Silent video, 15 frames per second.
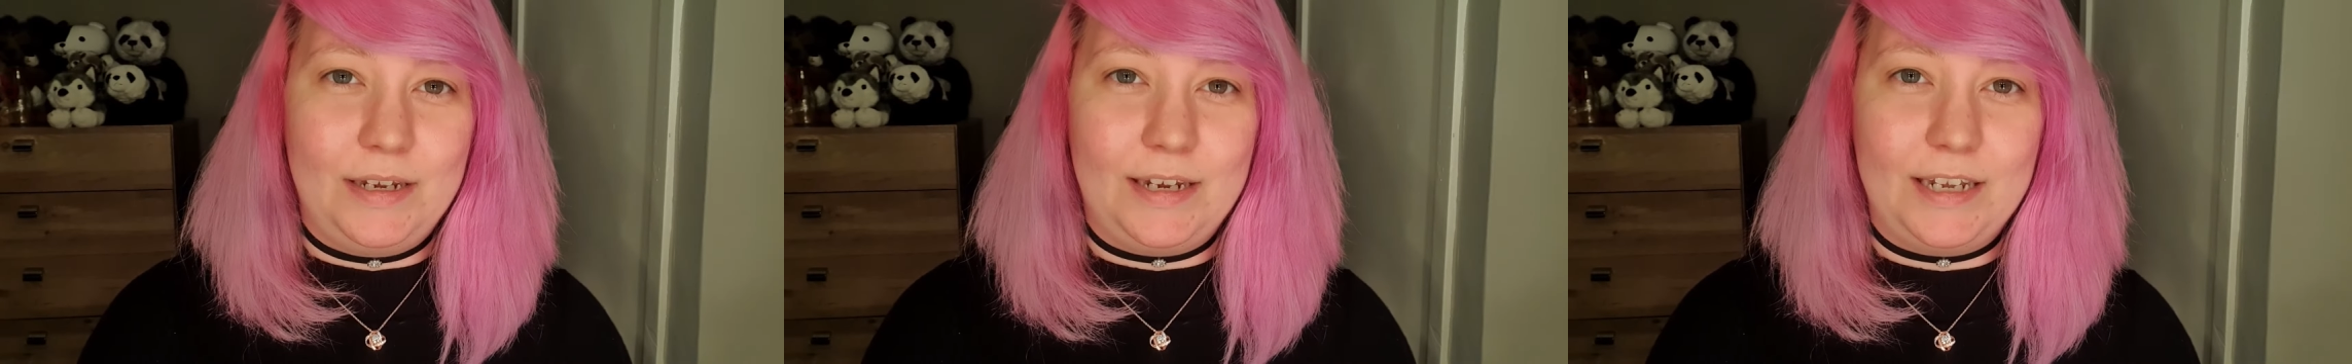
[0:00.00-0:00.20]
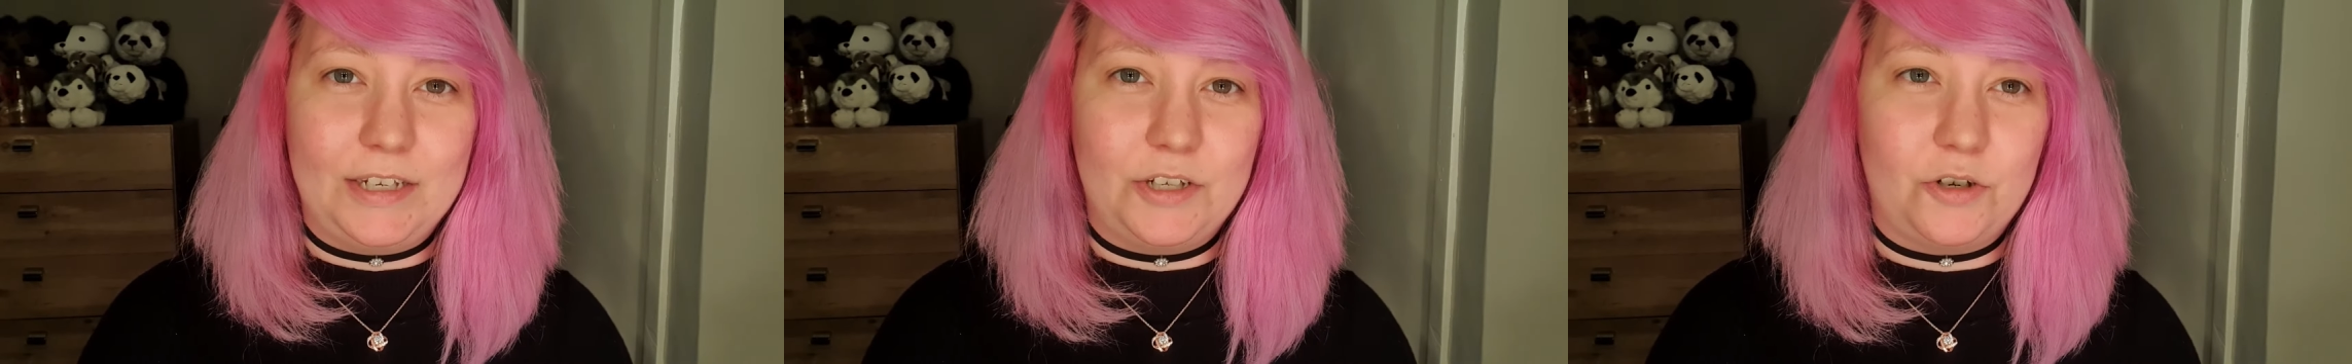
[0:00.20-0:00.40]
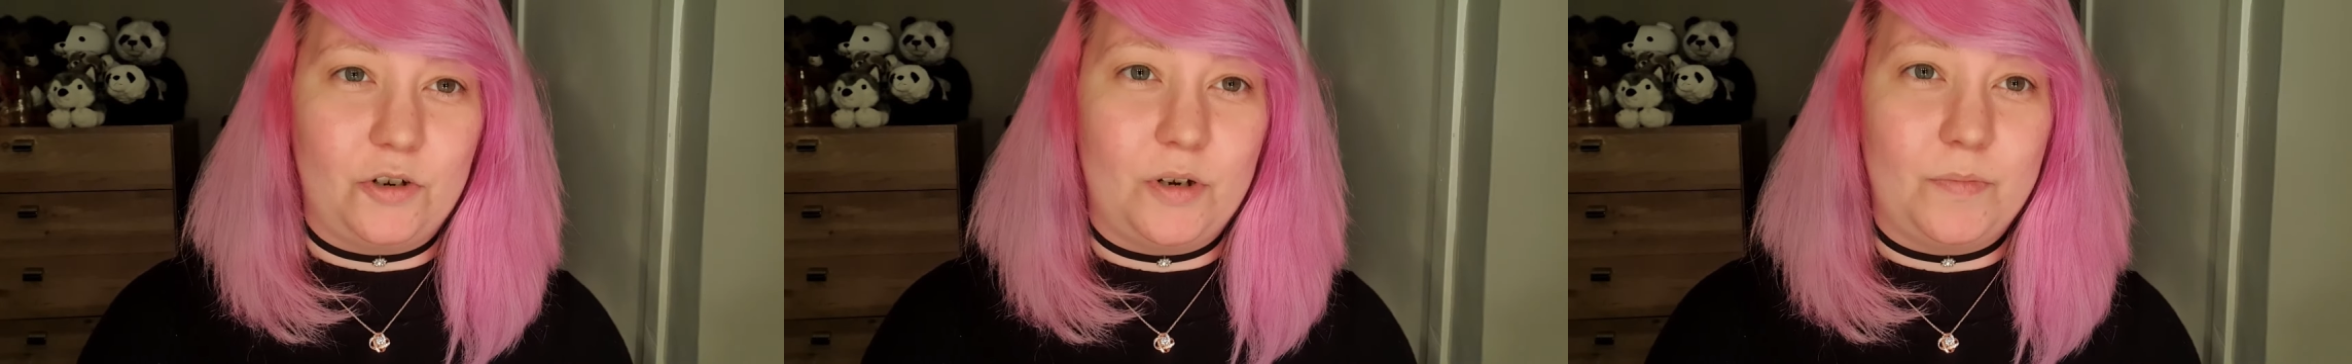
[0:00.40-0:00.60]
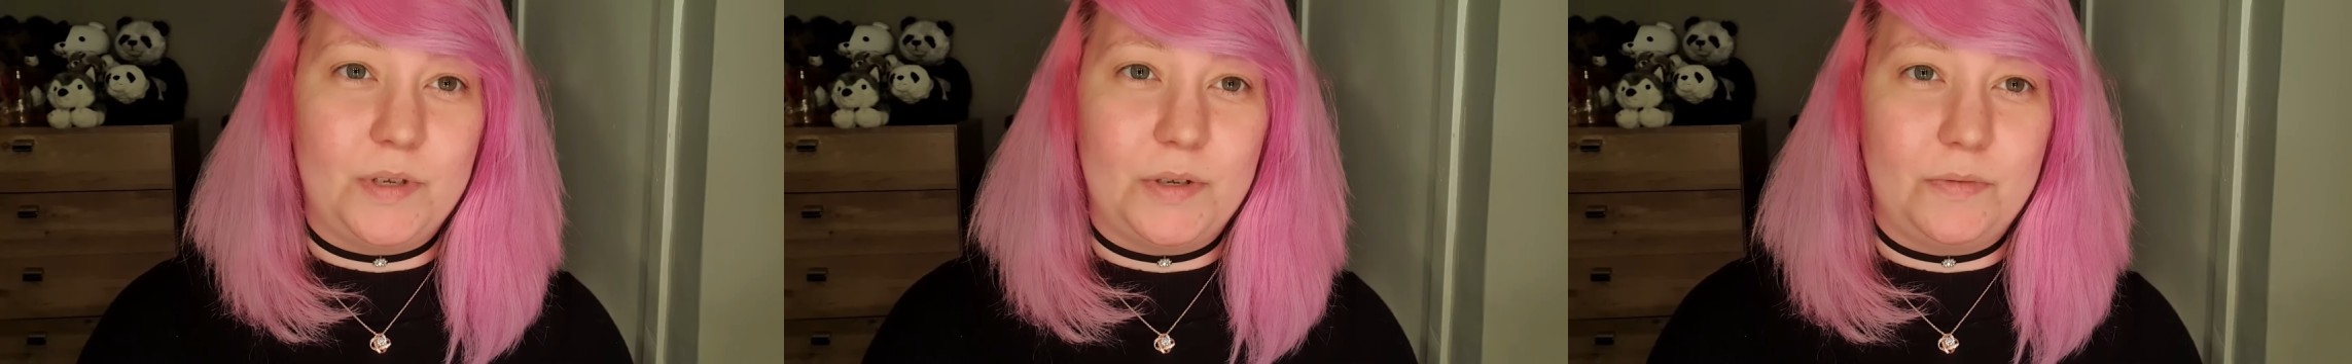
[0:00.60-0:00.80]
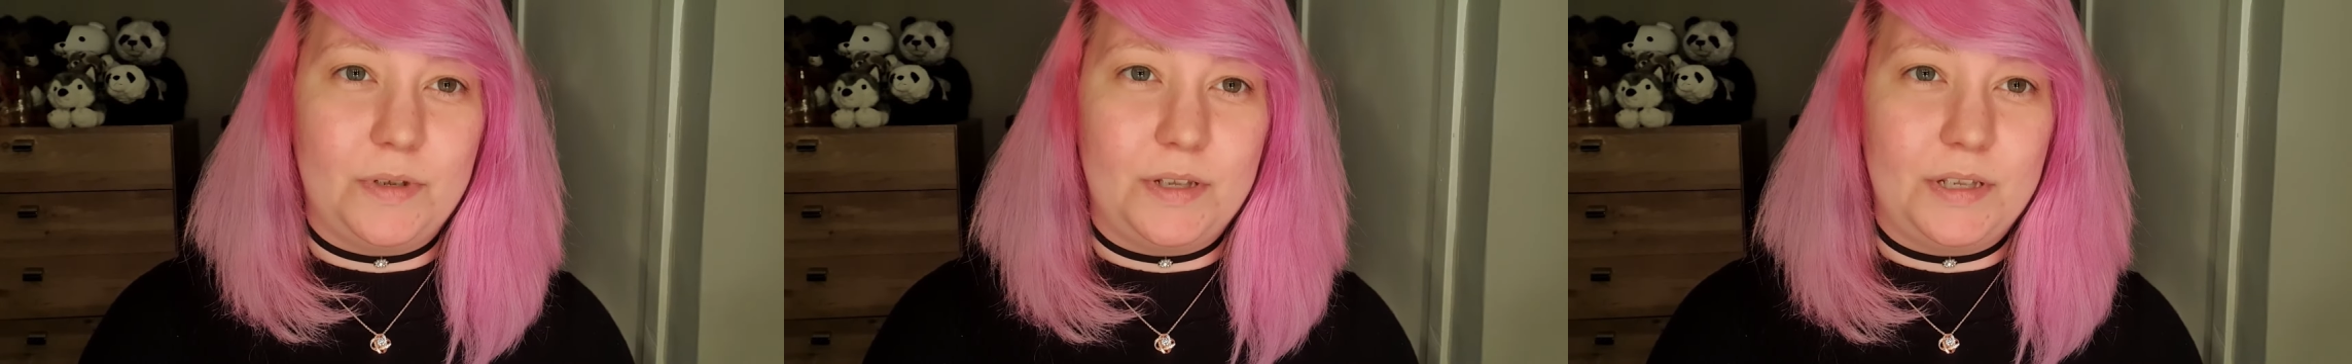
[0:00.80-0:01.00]
get to grips
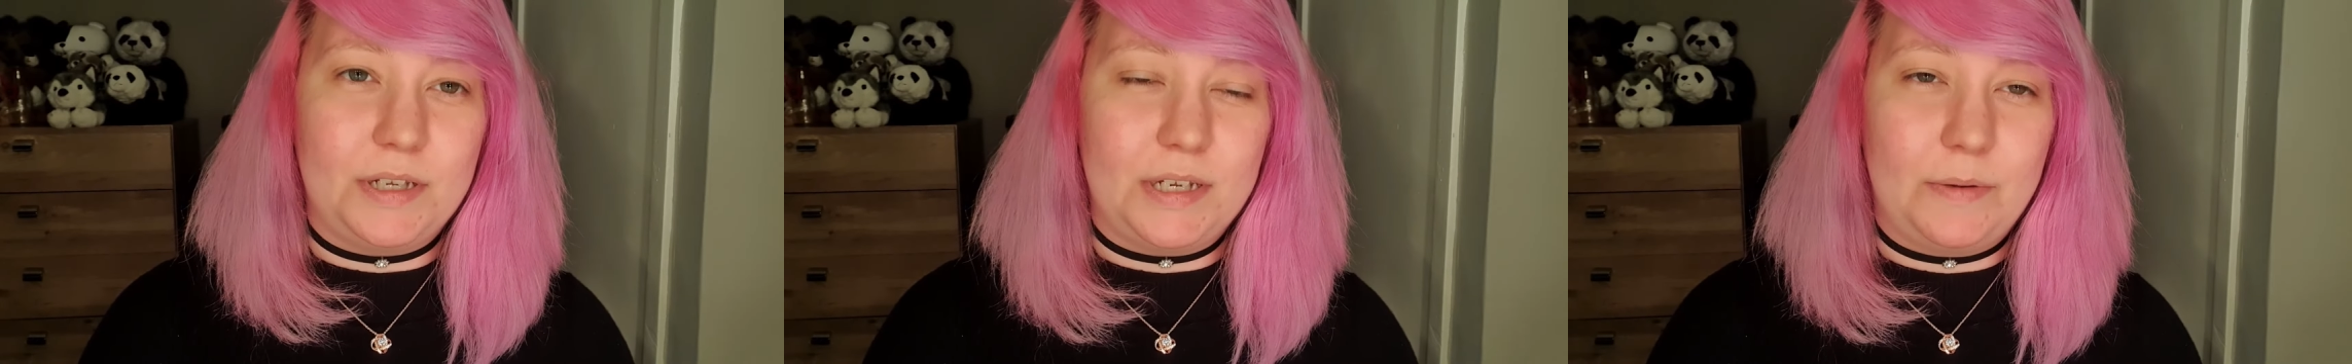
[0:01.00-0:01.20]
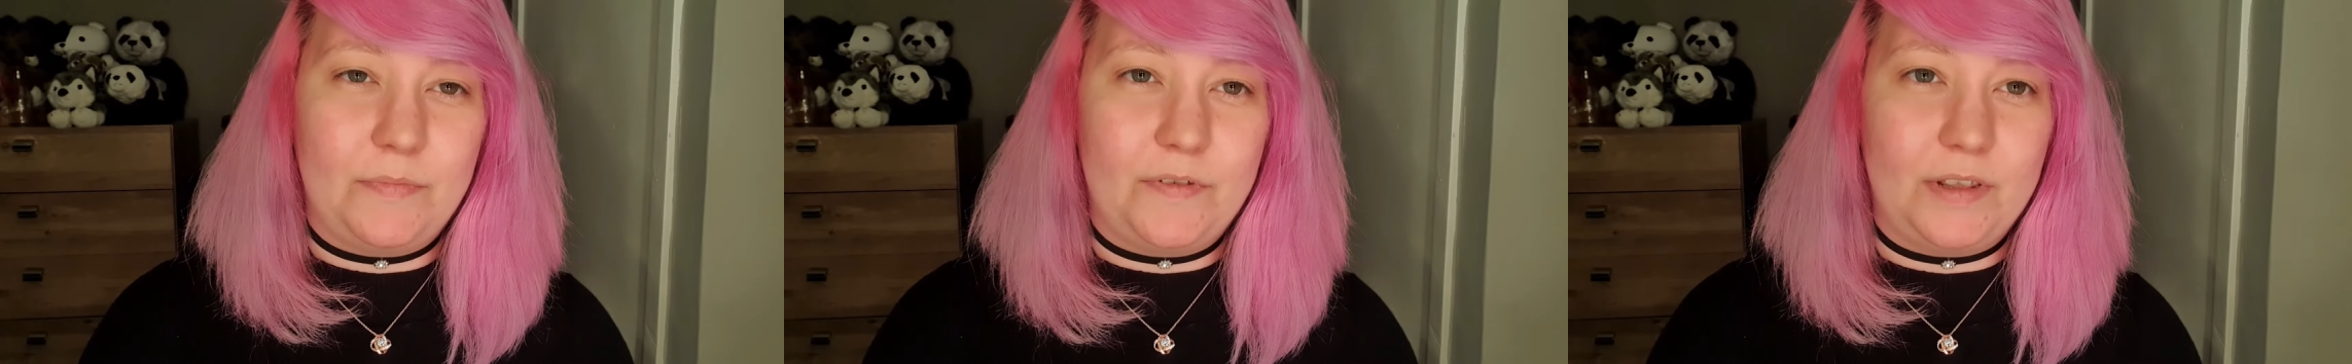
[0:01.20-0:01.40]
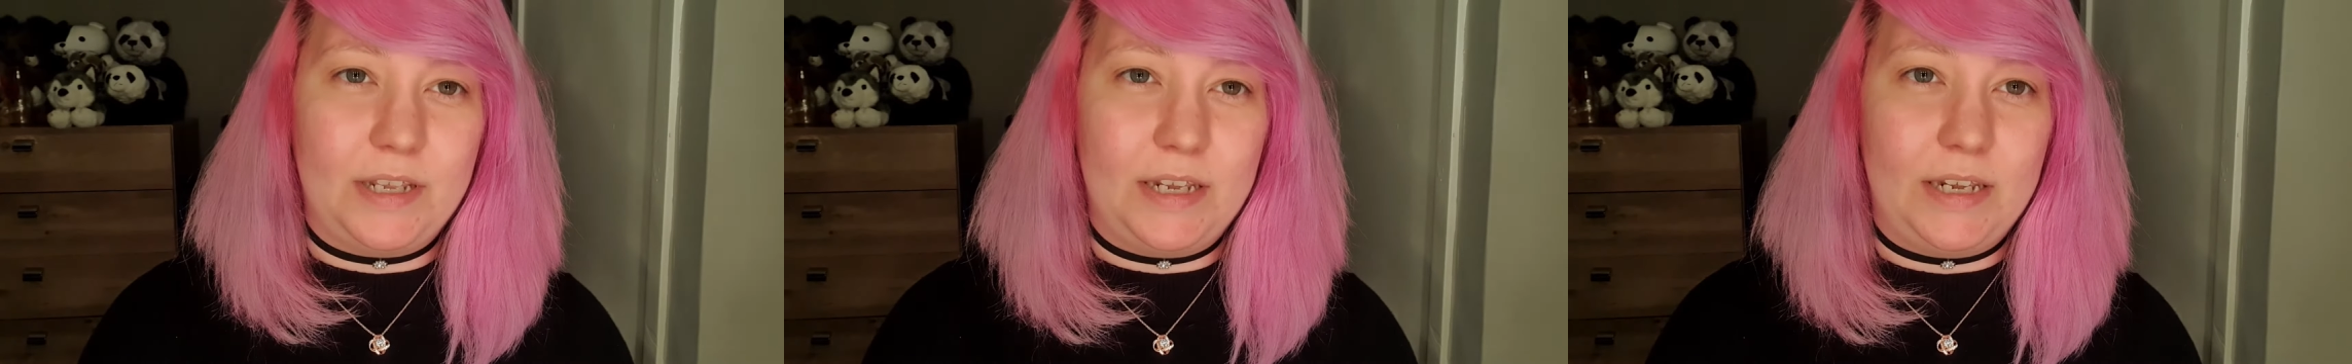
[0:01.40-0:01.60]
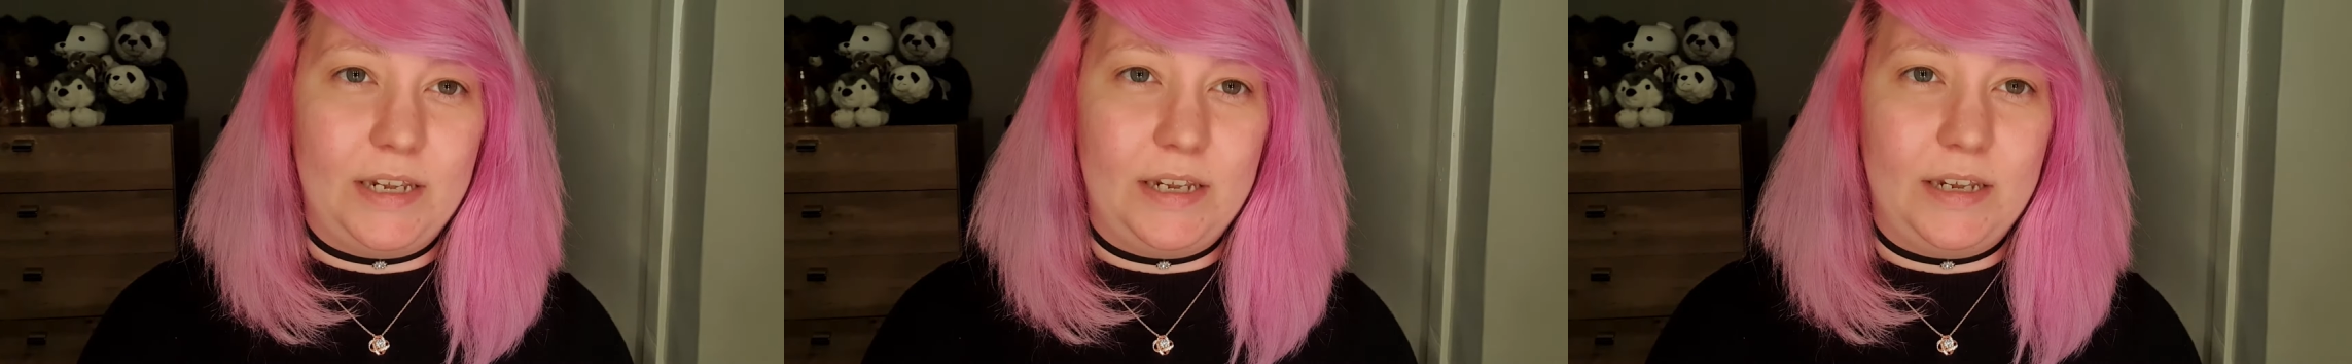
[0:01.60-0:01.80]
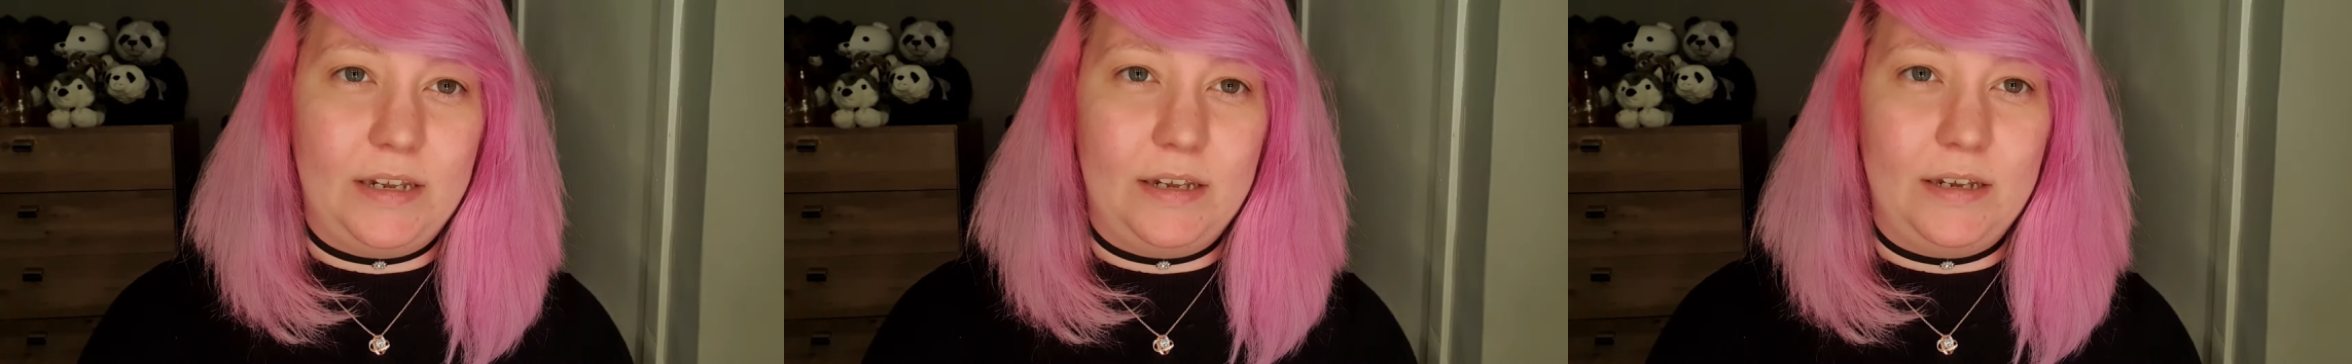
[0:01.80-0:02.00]
with some of
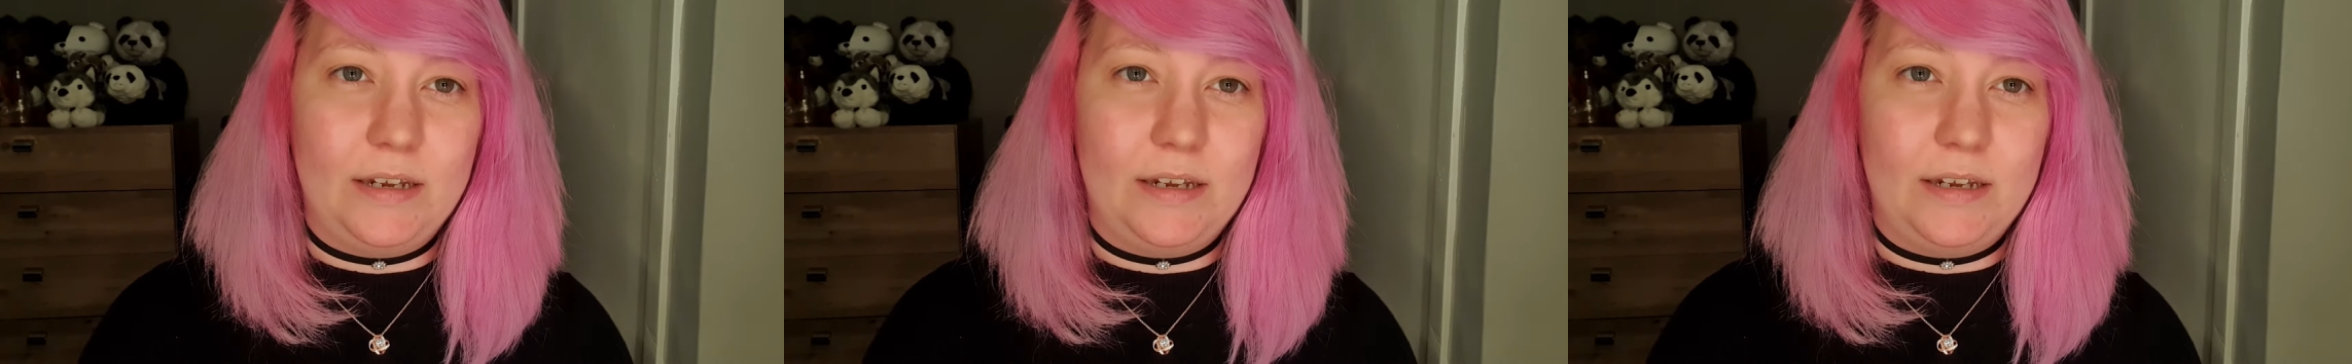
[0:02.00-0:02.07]
the